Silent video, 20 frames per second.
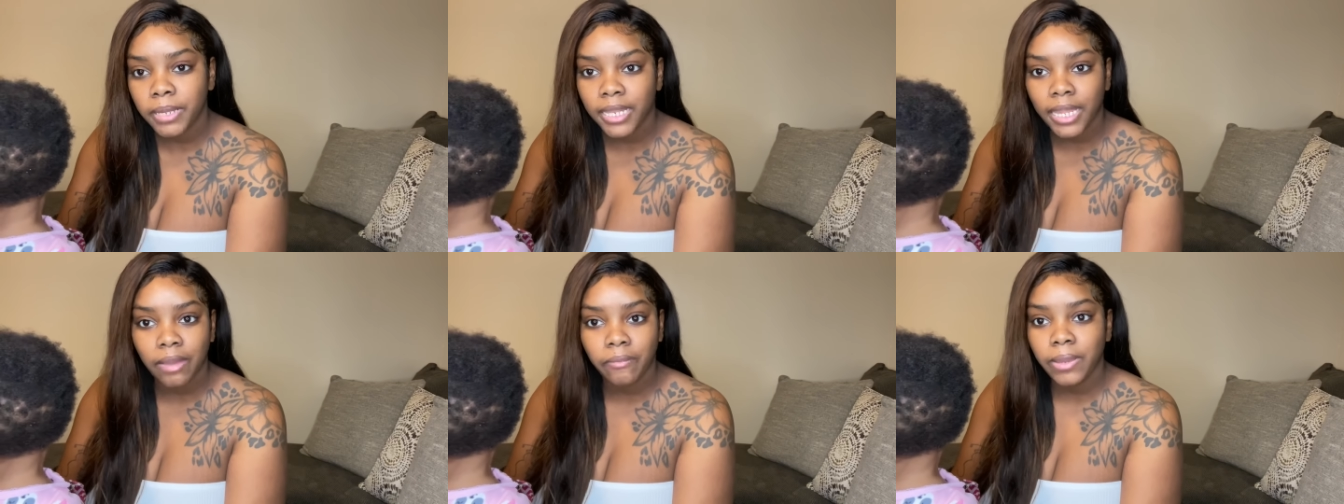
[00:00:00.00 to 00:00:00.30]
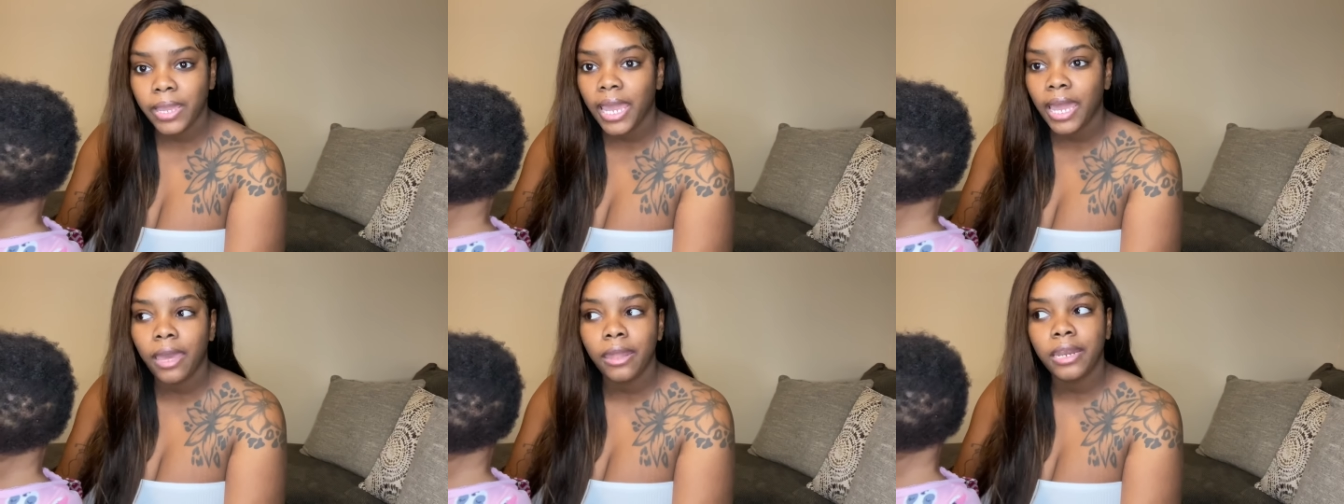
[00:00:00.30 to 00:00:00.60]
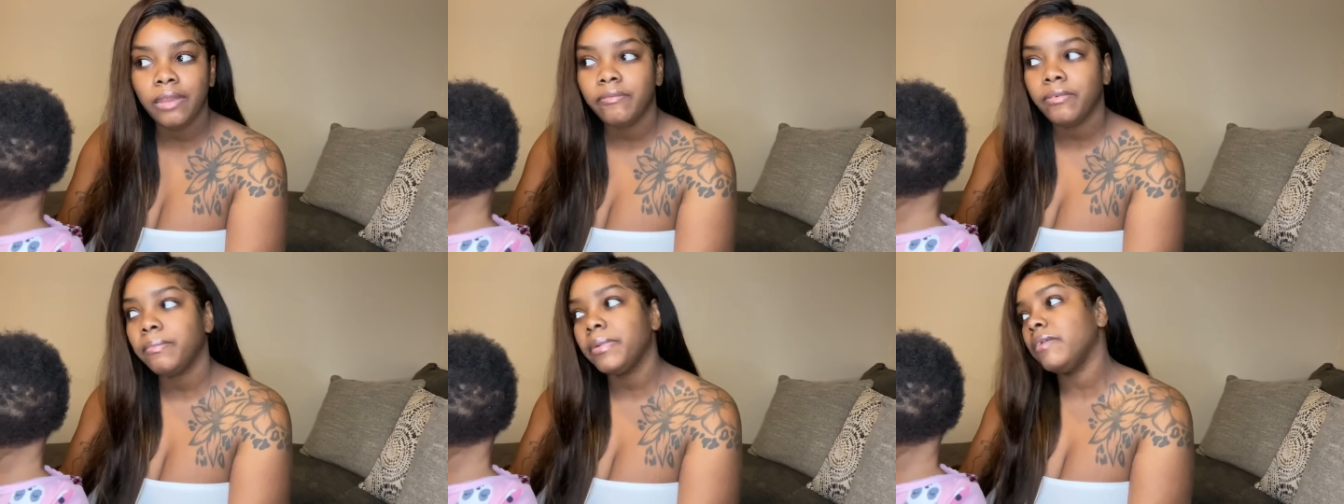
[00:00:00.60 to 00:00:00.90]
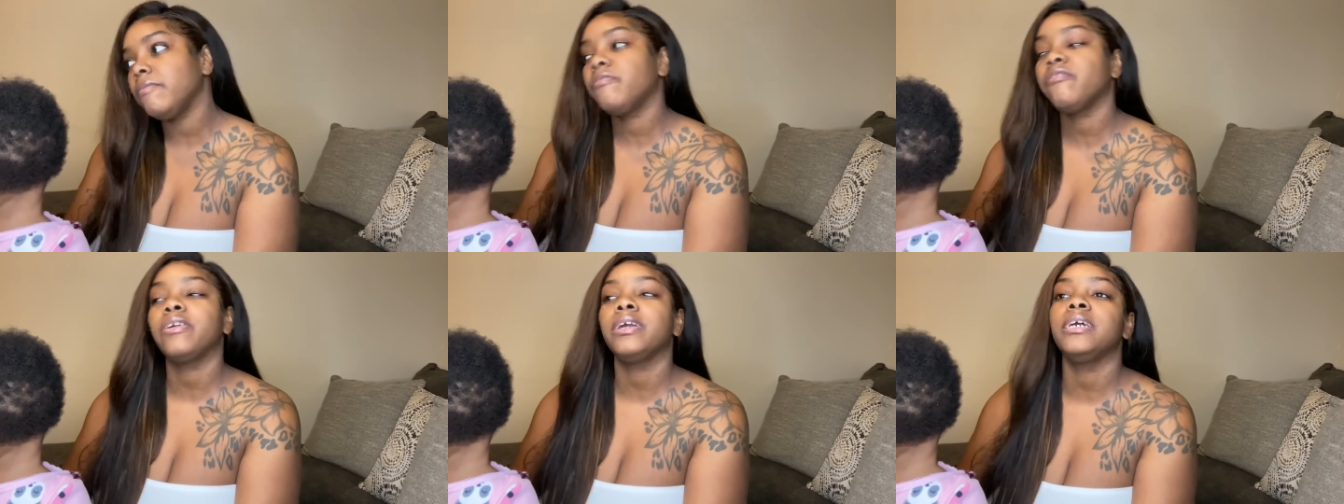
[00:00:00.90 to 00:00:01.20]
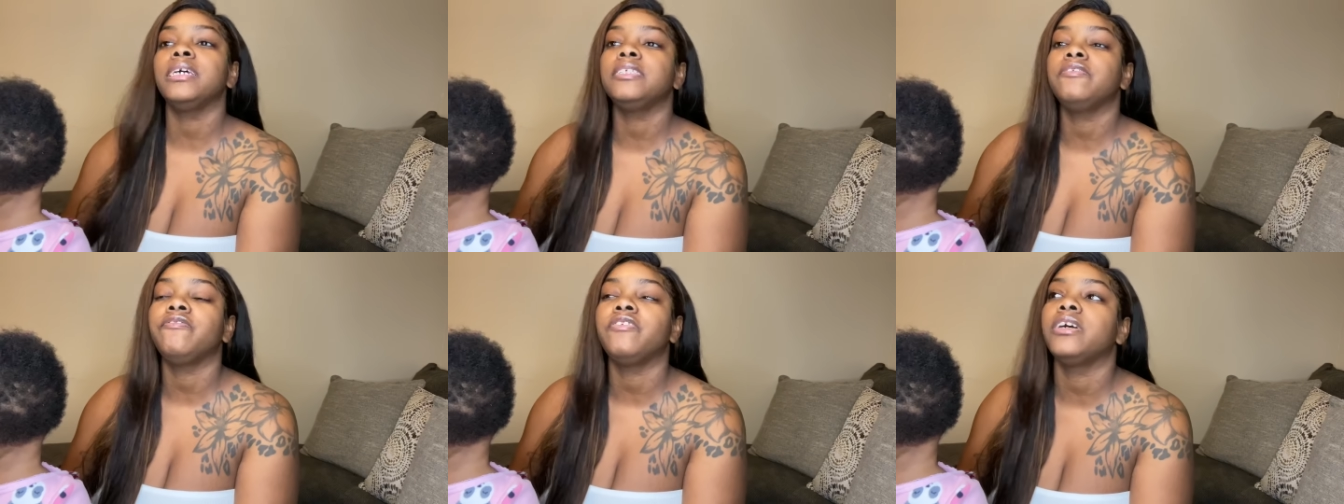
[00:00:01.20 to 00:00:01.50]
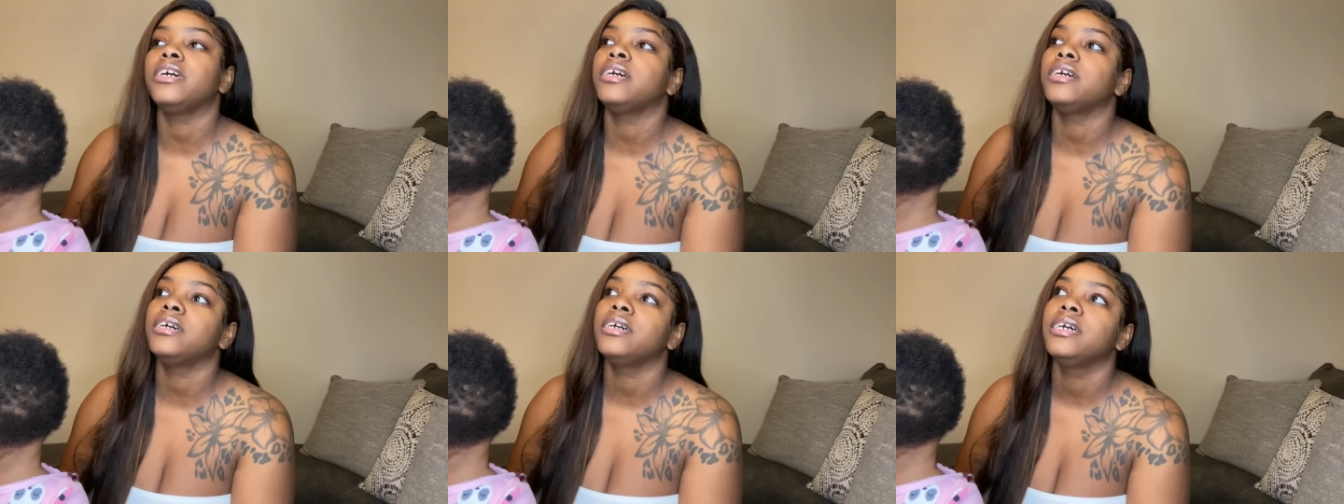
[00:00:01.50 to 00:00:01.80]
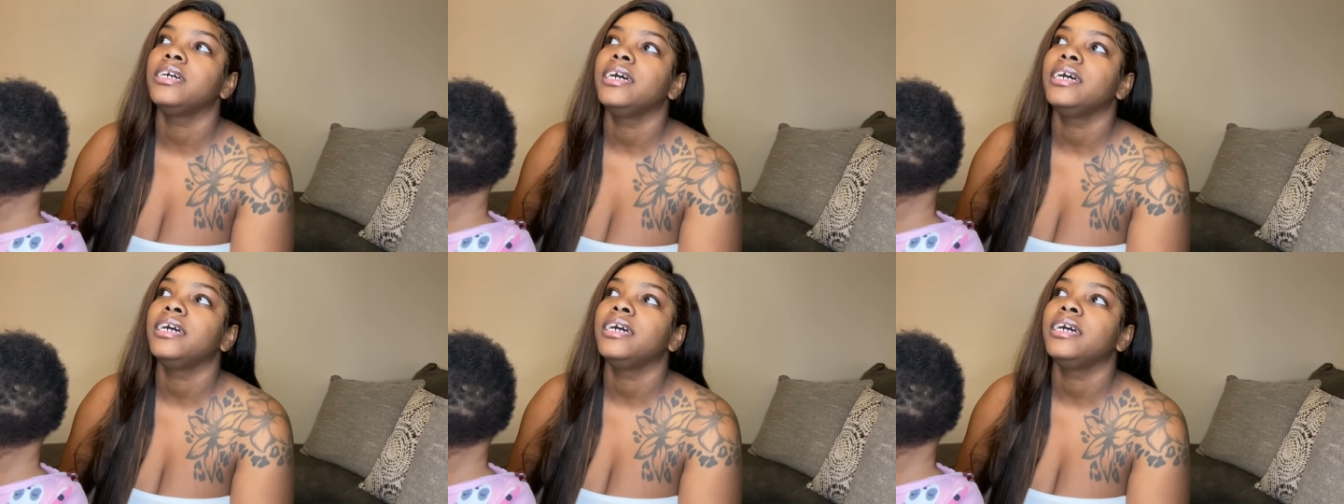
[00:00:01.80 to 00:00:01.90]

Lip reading: Like, we hadn't even been friends for